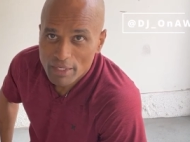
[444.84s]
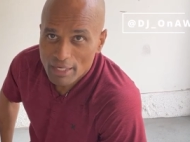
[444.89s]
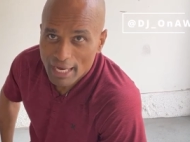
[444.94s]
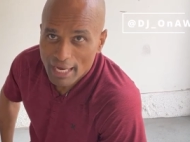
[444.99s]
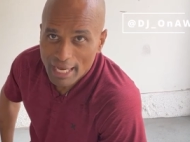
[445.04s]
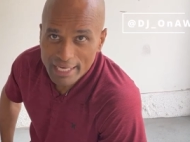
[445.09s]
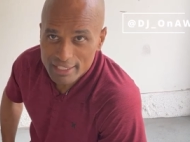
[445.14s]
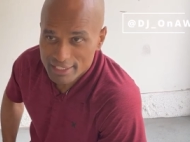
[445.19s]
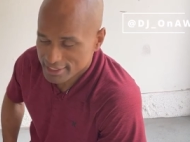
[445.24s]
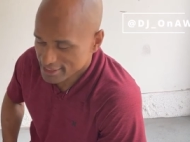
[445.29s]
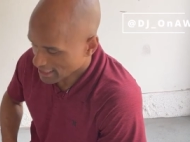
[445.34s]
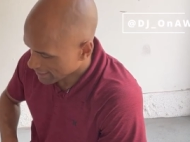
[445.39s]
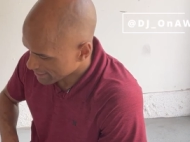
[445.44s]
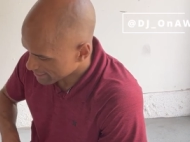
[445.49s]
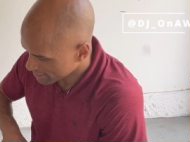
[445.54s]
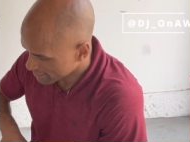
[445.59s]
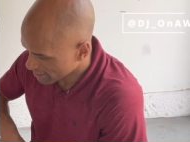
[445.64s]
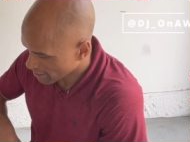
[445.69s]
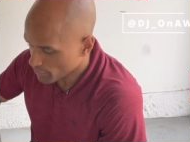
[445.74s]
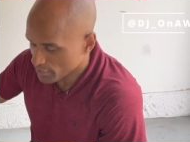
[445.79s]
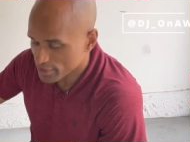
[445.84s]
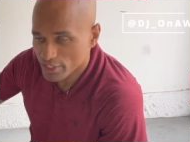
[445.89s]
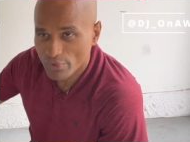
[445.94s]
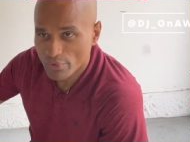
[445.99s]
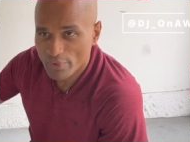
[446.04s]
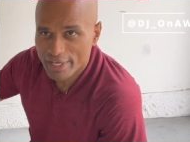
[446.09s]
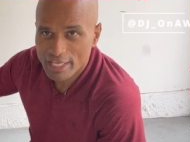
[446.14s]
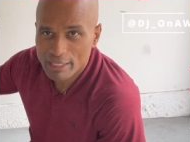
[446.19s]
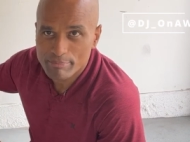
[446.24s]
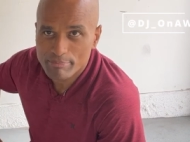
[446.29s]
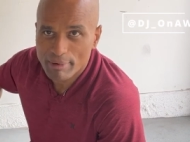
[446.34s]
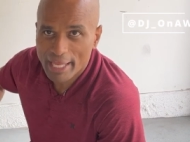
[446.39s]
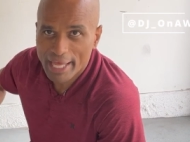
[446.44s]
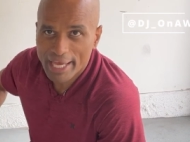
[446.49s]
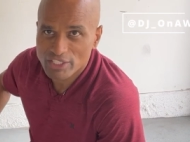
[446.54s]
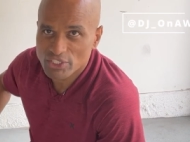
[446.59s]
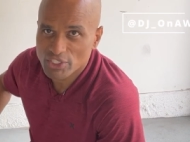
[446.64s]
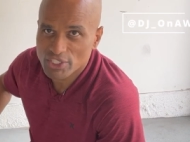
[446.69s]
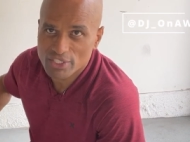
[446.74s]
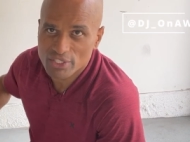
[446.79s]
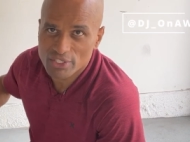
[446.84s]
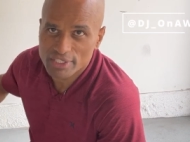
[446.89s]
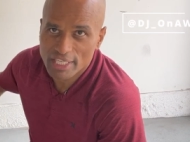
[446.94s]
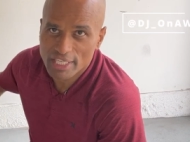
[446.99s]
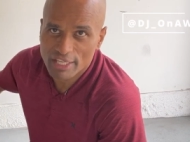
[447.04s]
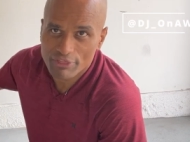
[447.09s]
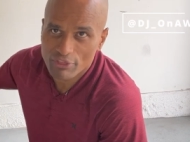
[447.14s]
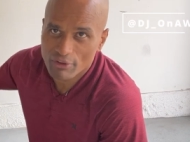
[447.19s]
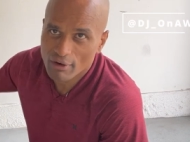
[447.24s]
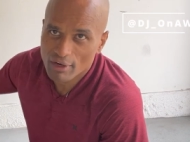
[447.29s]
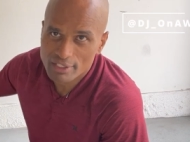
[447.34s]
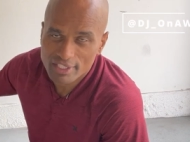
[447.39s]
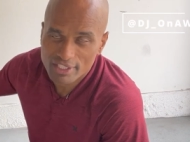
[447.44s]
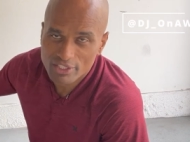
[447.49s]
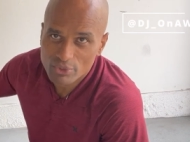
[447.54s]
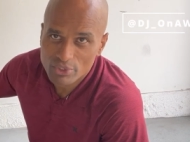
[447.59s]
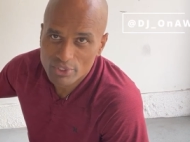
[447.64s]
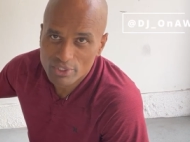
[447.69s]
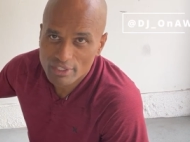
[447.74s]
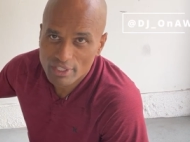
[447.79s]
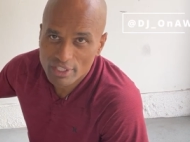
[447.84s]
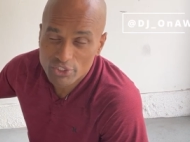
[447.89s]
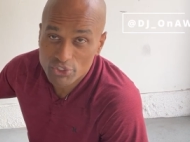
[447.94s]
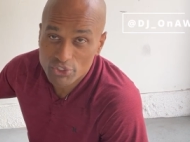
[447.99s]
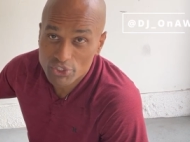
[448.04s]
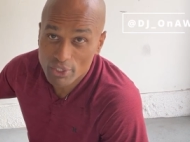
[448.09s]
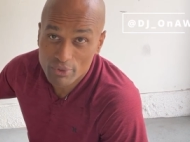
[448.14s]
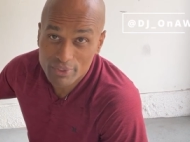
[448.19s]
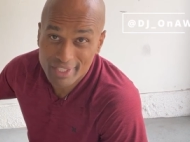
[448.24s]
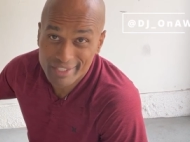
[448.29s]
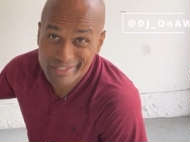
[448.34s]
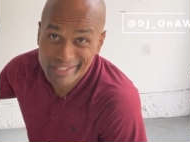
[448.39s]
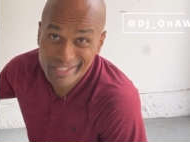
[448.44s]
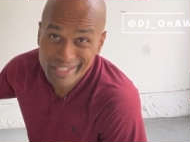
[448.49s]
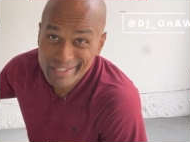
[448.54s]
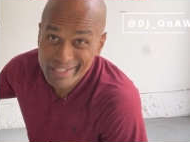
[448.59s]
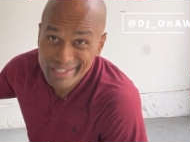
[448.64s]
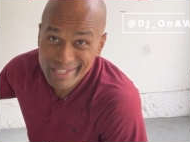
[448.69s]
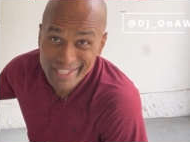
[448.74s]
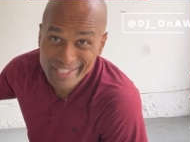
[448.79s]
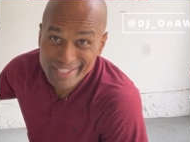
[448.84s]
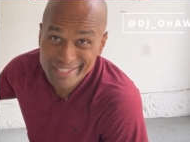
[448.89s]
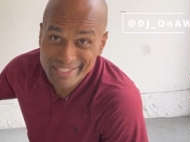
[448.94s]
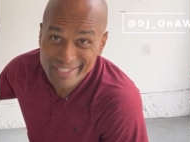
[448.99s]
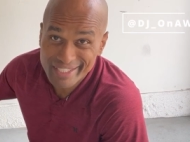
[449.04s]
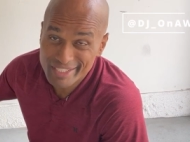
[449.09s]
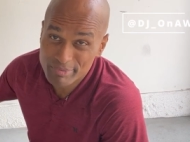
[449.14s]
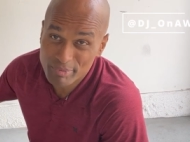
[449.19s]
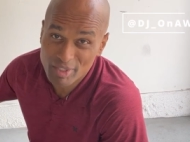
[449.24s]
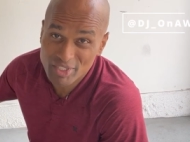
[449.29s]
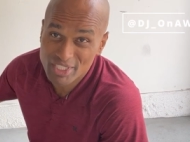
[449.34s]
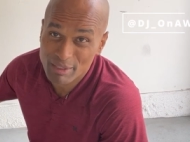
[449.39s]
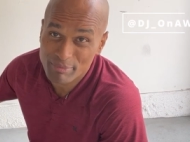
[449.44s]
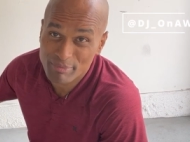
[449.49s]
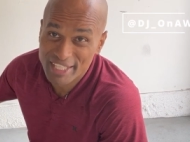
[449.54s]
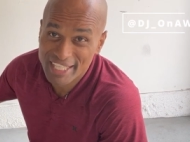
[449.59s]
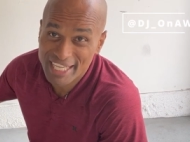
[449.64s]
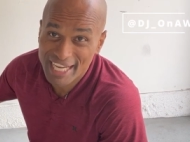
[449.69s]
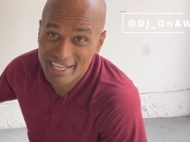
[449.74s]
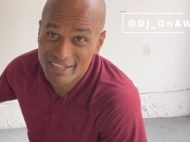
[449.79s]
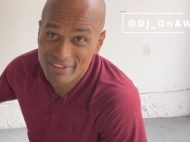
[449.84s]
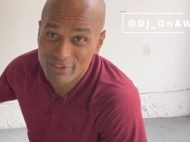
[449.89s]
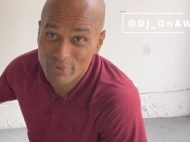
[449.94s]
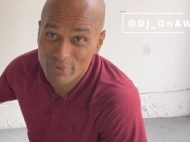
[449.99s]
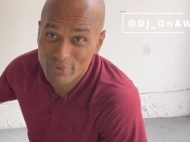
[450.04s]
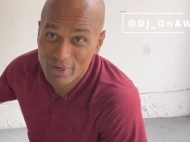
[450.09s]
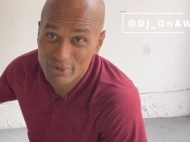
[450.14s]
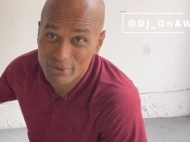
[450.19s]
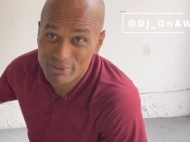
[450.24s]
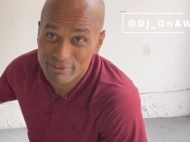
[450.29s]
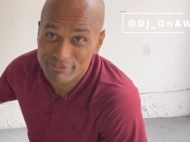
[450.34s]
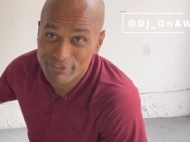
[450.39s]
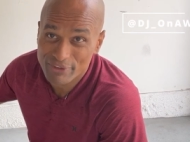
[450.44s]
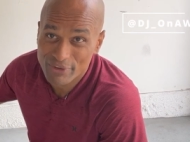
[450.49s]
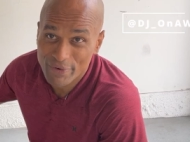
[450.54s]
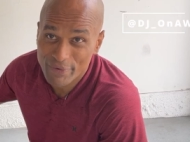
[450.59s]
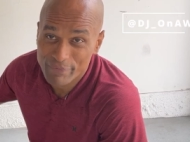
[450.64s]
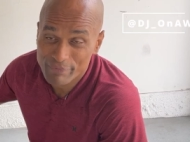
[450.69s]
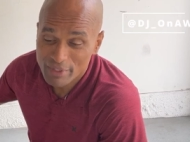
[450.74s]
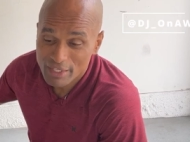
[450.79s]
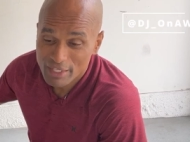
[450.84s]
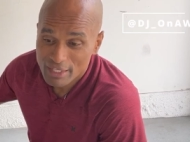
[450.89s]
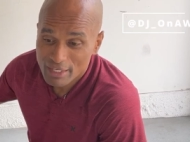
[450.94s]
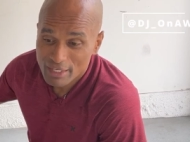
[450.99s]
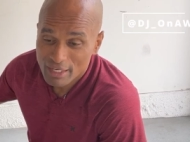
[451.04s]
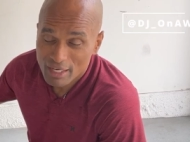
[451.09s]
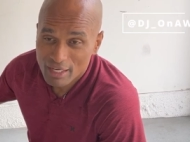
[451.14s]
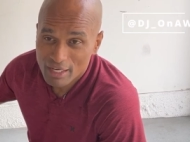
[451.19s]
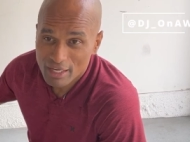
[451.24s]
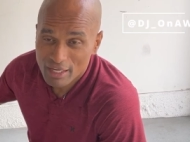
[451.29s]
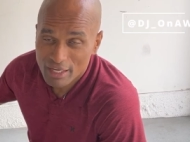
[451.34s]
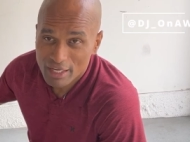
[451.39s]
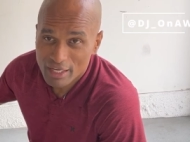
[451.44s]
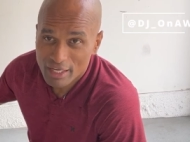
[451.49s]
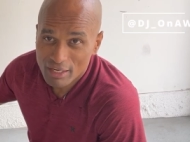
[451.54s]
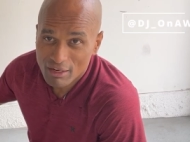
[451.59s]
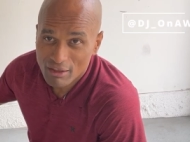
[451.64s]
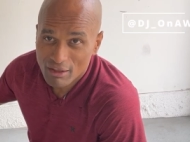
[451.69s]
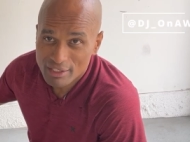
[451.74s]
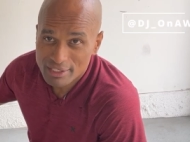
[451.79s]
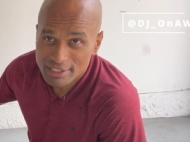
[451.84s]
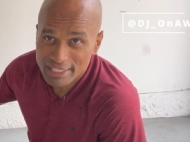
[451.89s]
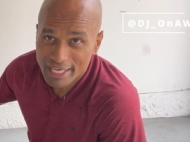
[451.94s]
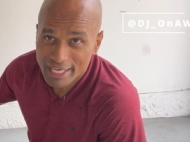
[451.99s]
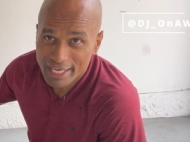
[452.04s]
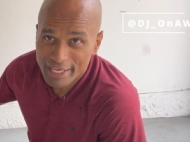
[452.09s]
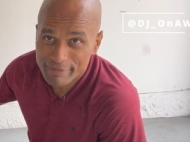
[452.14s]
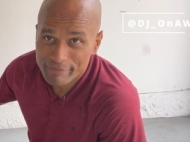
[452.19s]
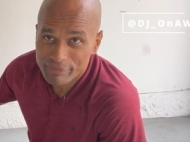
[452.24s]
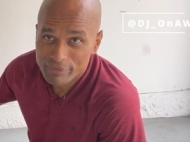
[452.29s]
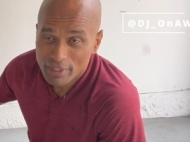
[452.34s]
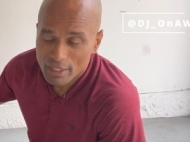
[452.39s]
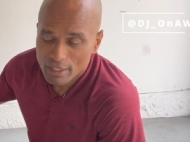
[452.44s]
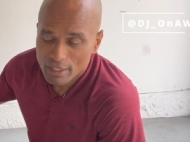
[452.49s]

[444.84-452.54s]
I decided to go with gray and black just because I thought it would show the dirt less, especially being out on the road for uh, a long time.